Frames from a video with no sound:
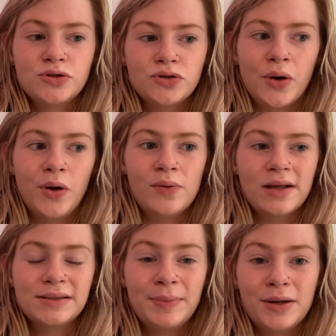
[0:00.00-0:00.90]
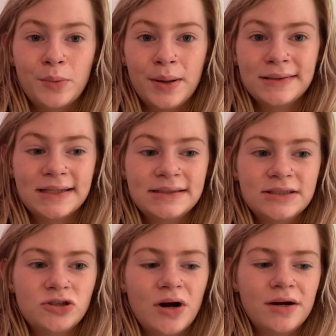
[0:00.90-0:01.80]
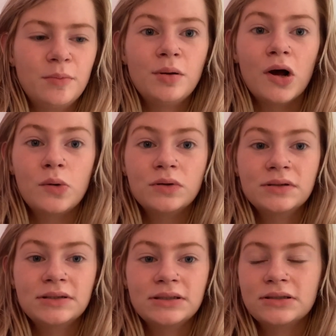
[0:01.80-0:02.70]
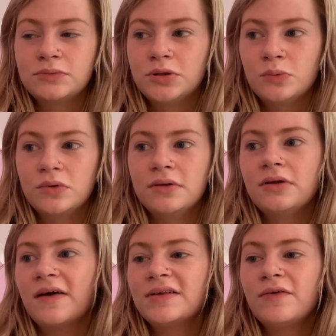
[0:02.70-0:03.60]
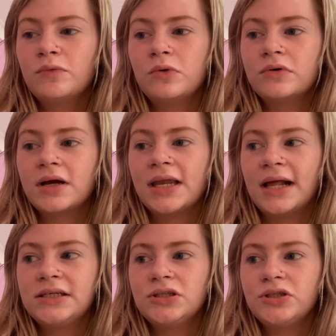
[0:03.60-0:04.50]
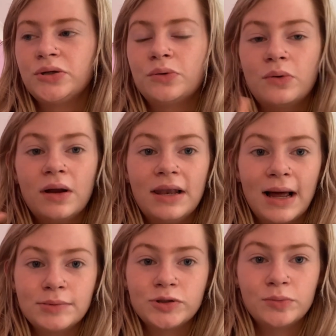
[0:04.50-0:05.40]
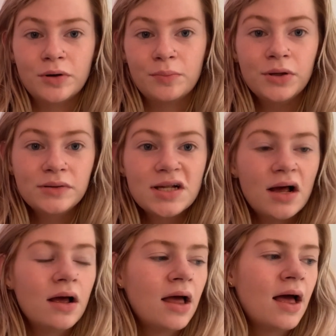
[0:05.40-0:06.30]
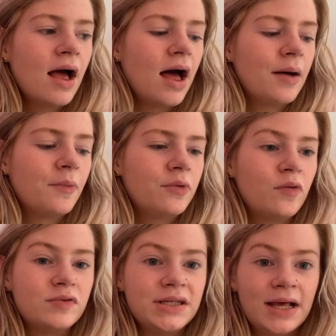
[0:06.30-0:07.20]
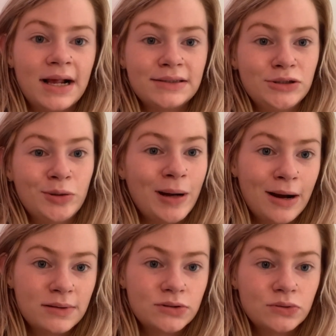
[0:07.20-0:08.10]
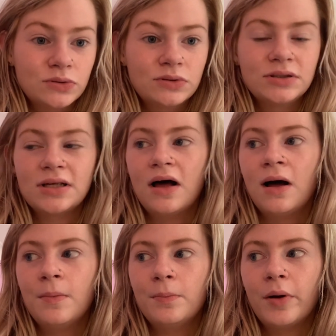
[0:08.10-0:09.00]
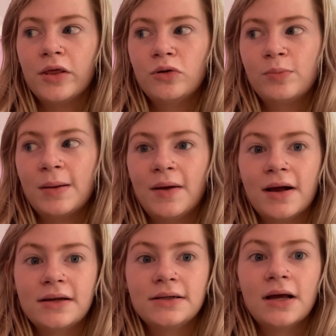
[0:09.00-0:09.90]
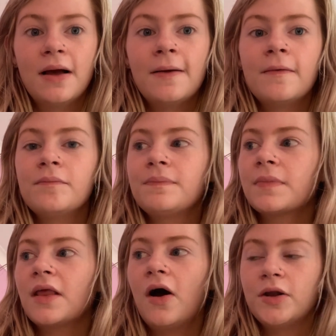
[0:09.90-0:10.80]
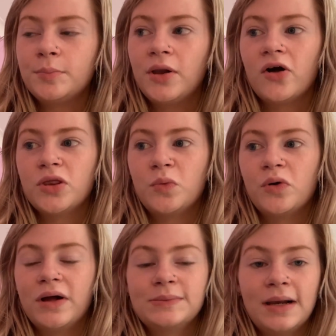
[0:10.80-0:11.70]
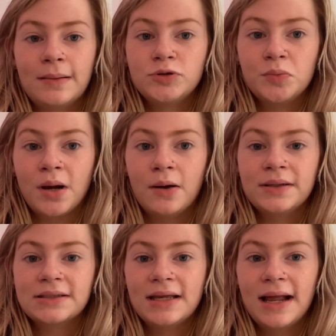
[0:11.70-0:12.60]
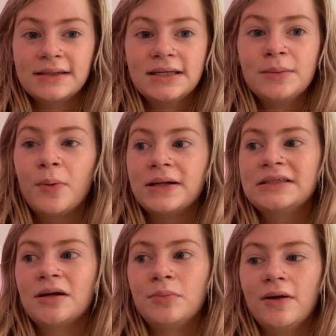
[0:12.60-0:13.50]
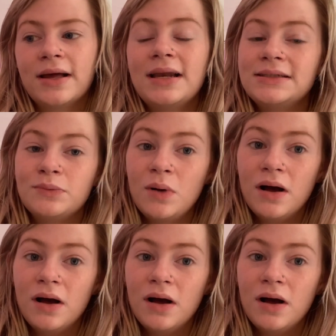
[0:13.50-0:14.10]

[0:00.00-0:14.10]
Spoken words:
So that's a bit annoying because I did try and unplug one. You have to have one connecting to your laptop computer and one obviously connected to your power source. But I thought maybe I could unplug the one going to my laptop now it's connected, but I did unplug it and it didn't